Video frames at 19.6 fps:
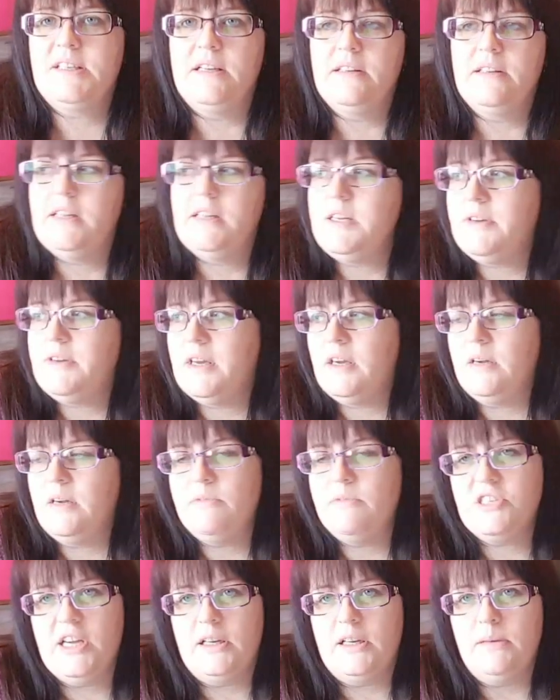sell, and then you get home
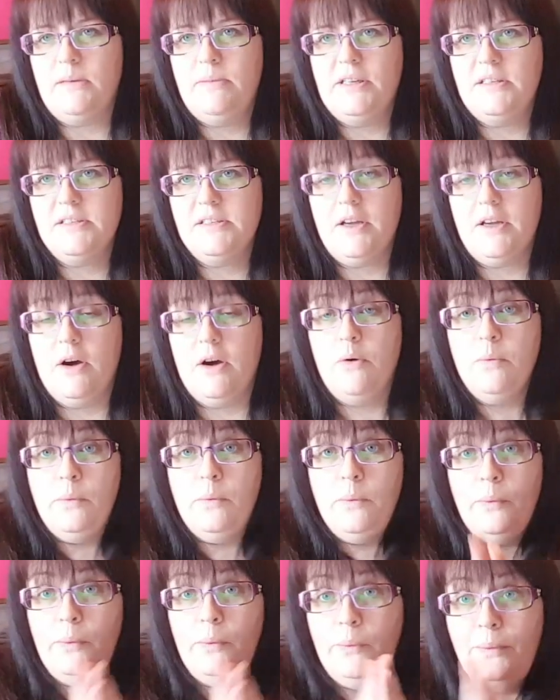and check completely and go,
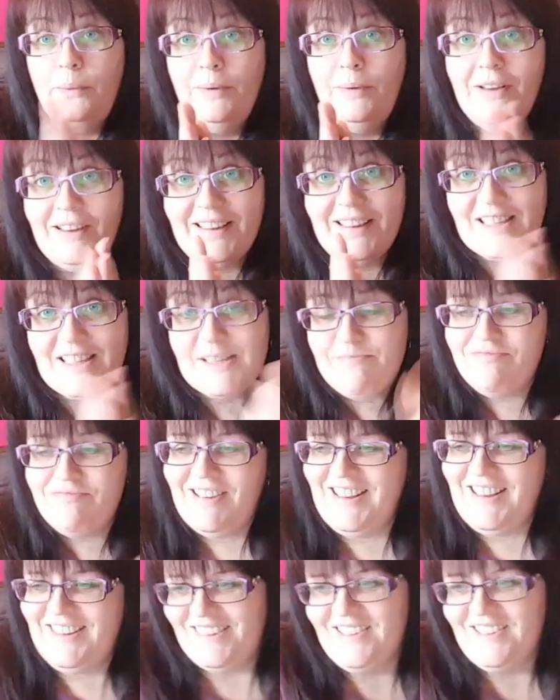oh, look, it's
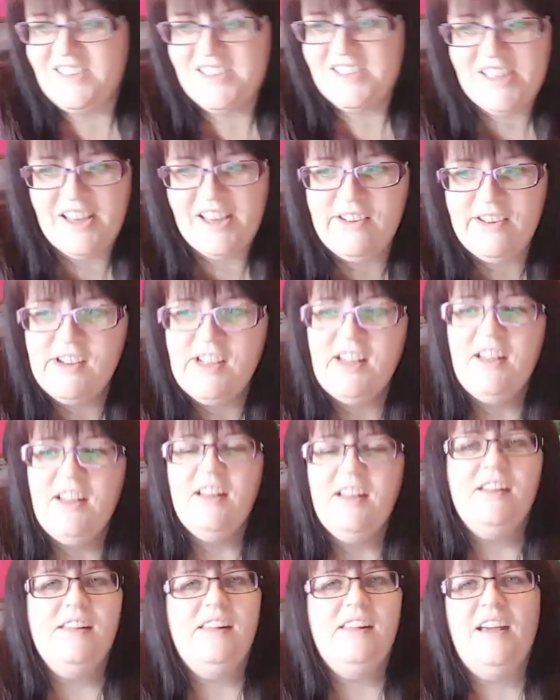brilliant. So,
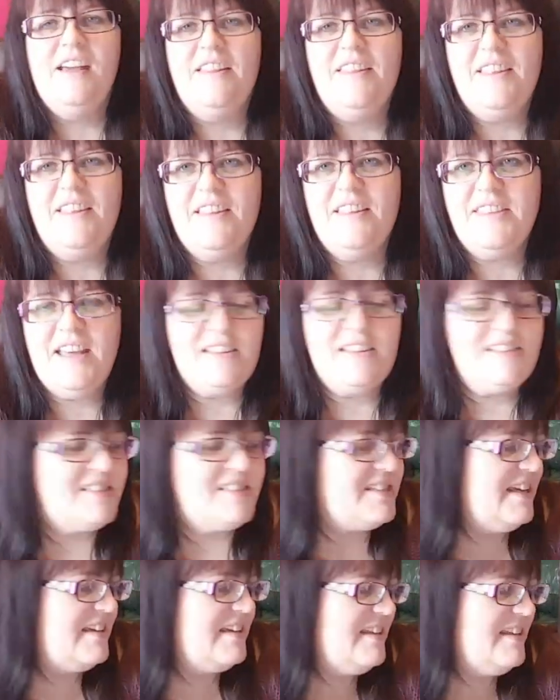yeah,
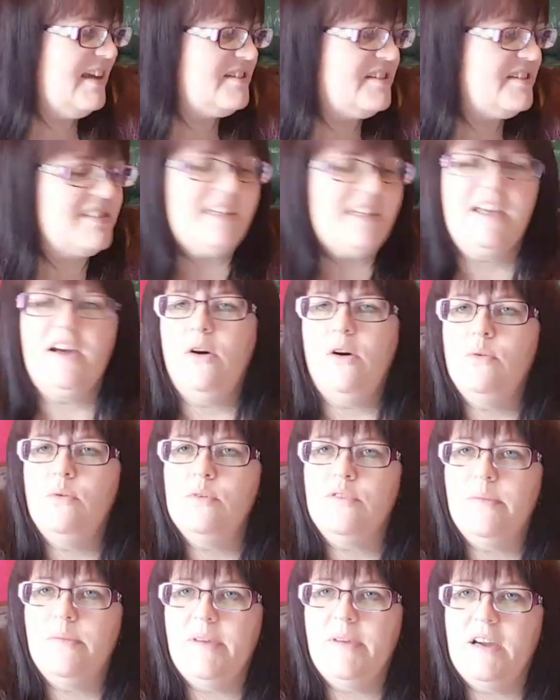that doesn't get
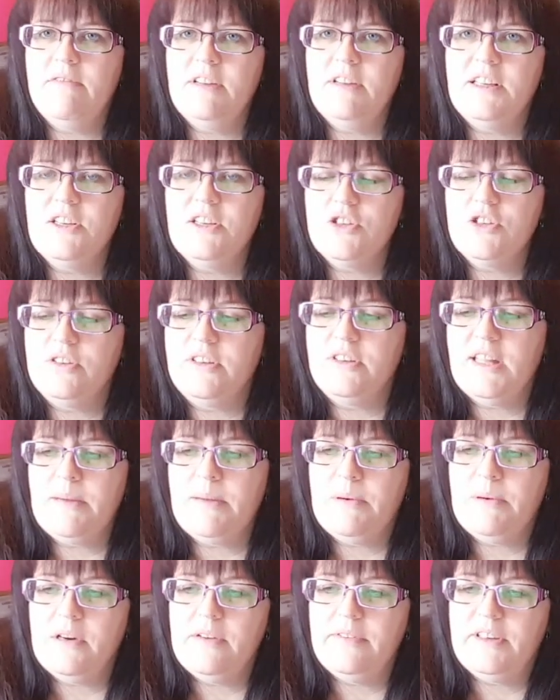old for me. I really enjoy that
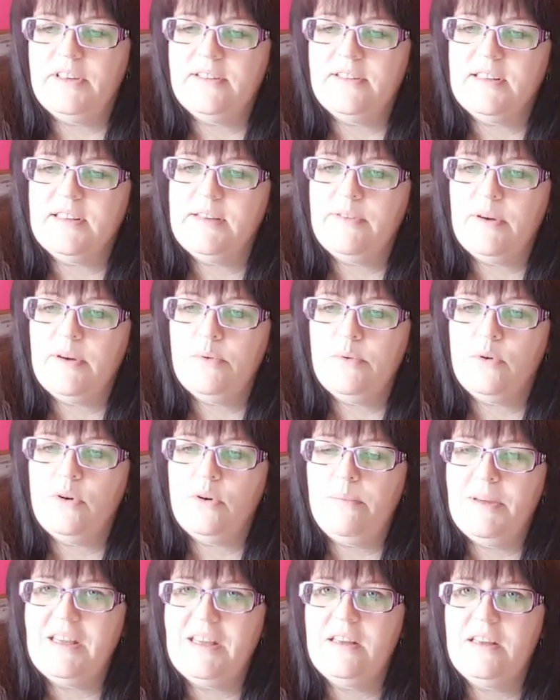part of it. And I think if I bought a
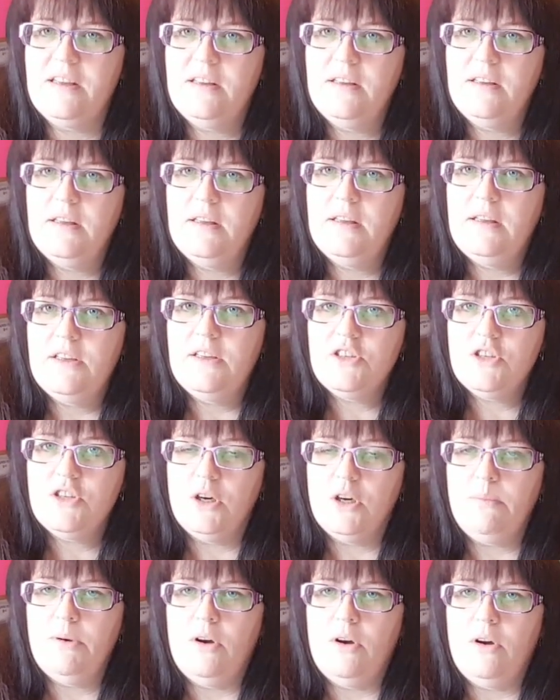big
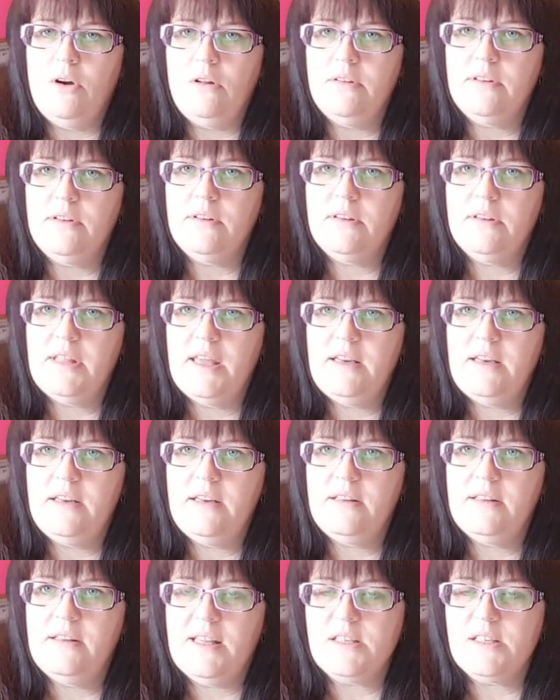job lot,
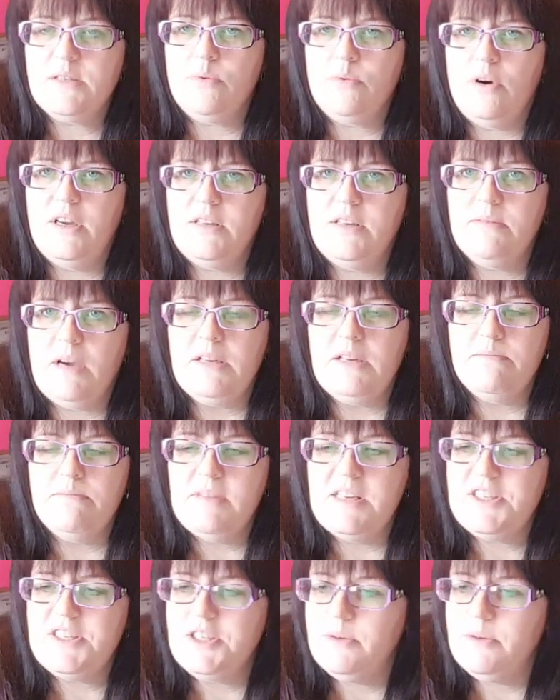then that's what I'd
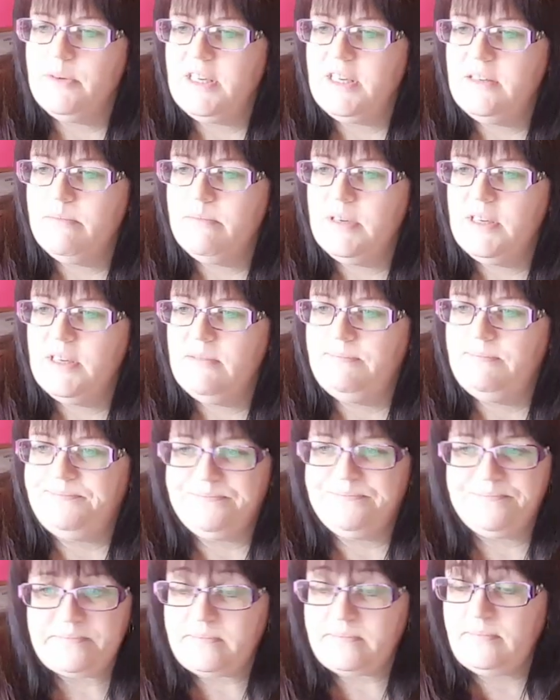miss doing. But
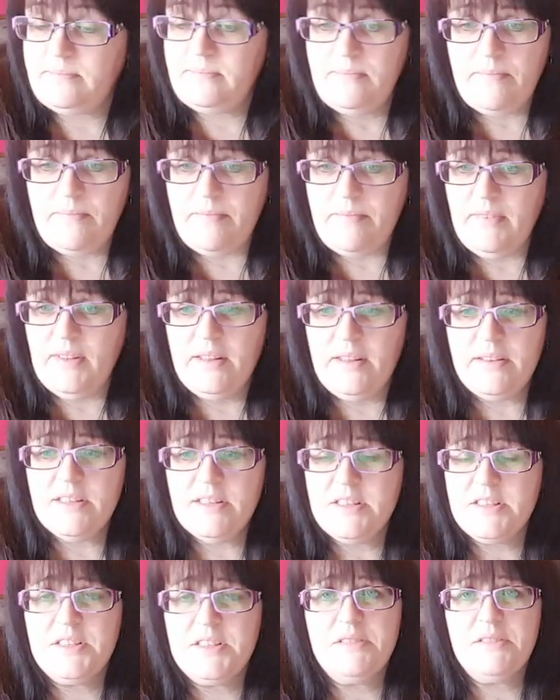
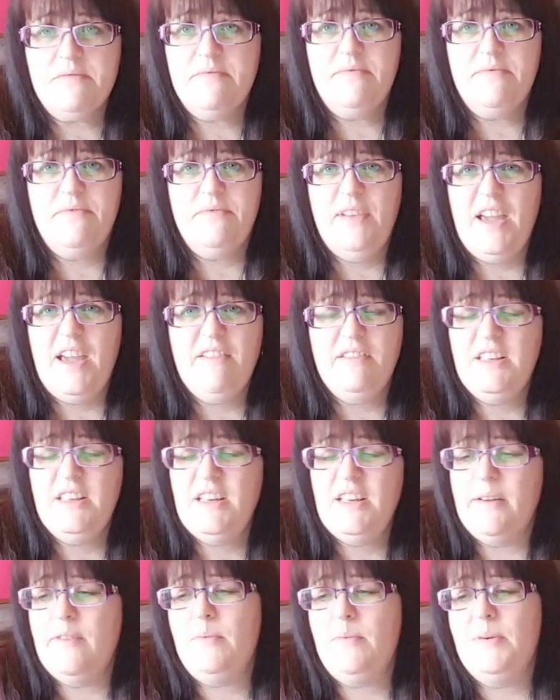
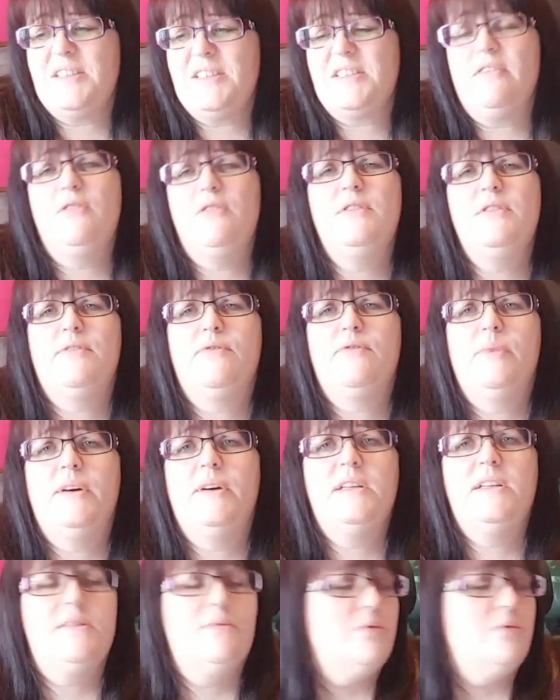everybody has their own different ways of